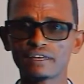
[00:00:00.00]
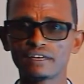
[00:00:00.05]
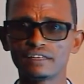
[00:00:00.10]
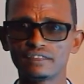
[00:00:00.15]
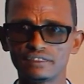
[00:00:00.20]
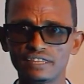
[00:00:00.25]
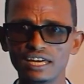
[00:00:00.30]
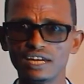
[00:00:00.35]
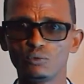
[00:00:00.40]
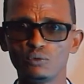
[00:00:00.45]

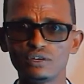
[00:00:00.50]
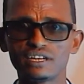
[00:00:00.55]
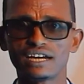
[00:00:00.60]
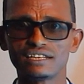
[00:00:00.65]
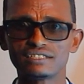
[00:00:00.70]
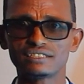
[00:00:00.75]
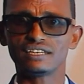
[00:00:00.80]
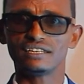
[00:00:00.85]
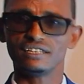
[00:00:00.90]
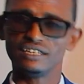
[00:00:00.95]
then we can
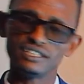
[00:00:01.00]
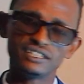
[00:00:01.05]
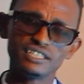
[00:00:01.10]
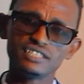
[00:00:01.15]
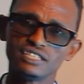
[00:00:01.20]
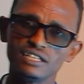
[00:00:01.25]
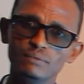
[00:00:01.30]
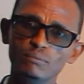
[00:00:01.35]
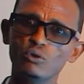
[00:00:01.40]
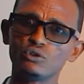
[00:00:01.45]
say it is
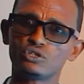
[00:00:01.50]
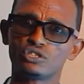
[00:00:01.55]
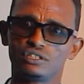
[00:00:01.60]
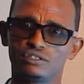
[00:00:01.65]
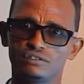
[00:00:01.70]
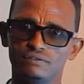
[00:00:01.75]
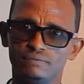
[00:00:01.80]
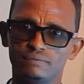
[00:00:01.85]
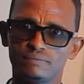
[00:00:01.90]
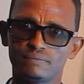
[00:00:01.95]
in motion.
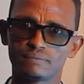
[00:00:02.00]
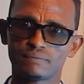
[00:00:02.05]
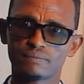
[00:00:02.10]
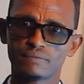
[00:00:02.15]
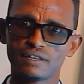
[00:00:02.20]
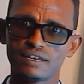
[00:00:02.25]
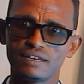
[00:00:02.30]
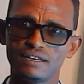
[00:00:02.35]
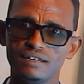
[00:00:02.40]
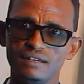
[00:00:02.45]

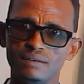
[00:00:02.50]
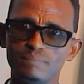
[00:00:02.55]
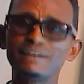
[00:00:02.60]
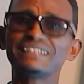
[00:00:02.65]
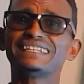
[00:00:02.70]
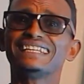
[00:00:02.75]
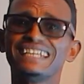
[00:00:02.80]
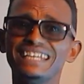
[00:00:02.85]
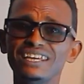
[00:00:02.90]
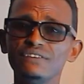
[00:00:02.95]

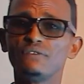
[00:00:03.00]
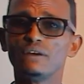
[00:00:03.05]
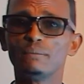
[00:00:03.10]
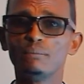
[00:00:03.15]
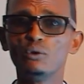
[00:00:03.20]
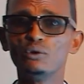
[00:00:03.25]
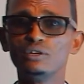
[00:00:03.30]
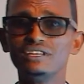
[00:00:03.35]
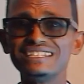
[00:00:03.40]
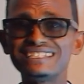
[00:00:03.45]
But if a
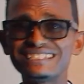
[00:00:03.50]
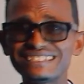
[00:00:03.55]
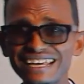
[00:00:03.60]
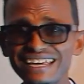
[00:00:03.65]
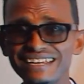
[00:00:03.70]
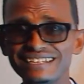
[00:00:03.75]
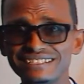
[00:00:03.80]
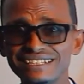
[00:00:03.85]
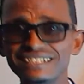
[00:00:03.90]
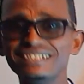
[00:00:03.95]
body
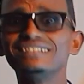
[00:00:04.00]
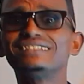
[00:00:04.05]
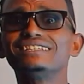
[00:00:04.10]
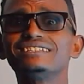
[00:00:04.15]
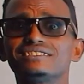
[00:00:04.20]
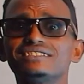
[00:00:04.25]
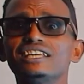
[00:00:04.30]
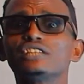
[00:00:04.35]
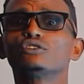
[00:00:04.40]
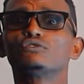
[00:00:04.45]
stays in its
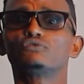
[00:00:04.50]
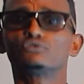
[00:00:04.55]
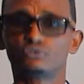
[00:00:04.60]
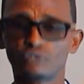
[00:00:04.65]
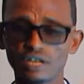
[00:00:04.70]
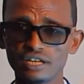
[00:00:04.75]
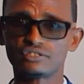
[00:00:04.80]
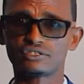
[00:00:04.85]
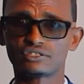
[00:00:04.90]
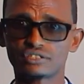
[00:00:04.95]
state of
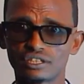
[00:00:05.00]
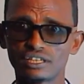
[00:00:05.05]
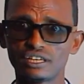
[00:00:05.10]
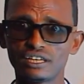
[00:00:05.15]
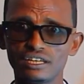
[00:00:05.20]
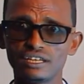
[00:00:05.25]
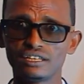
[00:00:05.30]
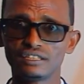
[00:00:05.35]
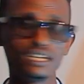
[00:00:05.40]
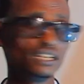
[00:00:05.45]
rest,
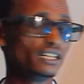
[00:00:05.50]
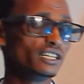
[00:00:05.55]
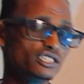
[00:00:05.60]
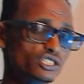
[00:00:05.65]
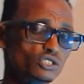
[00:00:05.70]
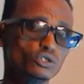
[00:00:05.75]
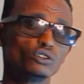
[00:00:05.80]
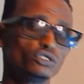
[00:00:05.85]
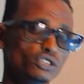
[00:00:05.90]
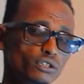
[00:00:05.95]
then it's
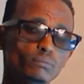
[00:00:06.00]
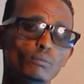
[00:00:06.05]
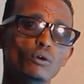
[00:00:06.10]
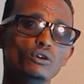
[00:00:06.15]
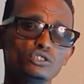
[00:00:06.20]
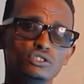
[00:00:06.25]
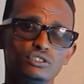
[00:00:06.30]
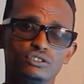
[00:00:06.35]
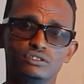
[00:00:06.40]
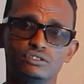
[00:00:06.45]
not in
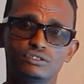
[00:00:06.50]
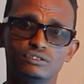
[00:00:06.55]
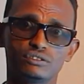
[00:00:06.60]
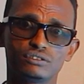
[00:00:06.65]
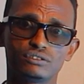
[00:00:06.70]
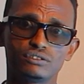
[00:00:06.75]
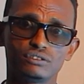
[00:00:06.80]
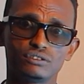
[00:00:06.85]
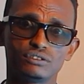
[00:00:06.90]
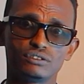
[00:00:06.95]
motion.
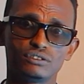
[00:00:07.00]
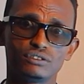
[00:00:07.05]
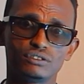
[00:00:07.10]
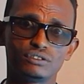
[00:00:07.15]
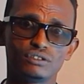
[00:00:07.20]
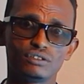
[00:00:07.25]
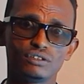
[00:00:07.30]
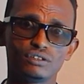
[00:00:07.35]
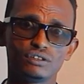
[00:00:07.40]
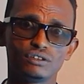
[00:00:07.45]

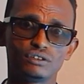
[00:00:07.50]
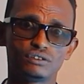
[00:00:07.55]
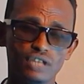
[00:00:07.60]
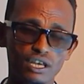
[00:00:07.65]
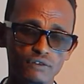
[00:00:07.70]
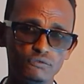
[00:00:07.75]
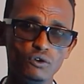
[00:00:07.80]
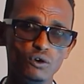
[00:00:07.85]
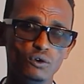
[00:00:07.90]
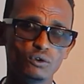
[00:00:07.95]

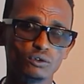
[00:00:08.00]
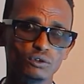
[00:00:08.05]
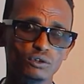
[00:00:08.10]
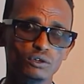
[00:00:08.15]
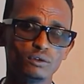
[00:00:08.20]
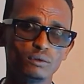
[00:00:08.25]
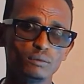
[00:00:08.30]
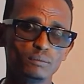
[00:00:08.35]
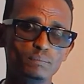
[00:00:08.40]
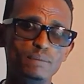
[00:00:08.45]
Therefore,
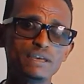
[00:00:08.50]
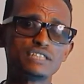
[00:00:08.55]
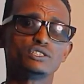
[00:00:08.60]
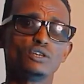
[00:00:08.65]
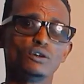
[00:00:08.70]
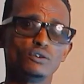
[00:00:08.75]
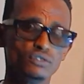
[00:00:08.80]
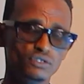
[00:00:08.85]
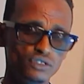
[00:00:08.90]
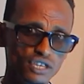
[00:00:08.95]
based
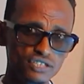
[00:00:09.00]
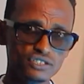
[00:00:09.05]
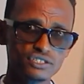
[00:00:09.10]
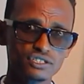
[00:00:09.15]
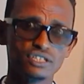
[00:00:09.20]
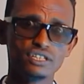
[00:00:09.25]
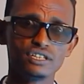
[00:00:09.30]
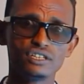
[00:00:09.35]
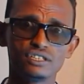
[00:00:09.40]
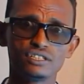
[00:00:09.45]
on this
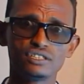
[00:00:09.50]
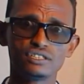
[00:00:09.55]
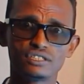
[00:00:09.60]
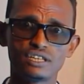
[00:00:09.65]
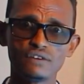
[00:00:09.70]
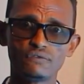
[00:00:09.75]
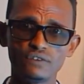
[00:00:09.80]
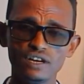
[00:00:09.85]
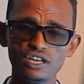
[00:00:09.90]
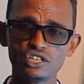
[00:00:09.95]

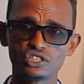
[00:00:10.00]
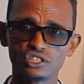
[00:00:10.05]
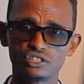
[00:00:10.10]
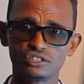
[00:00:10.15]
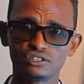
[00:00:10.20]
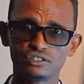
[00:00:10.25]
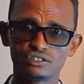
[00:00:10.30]
definition,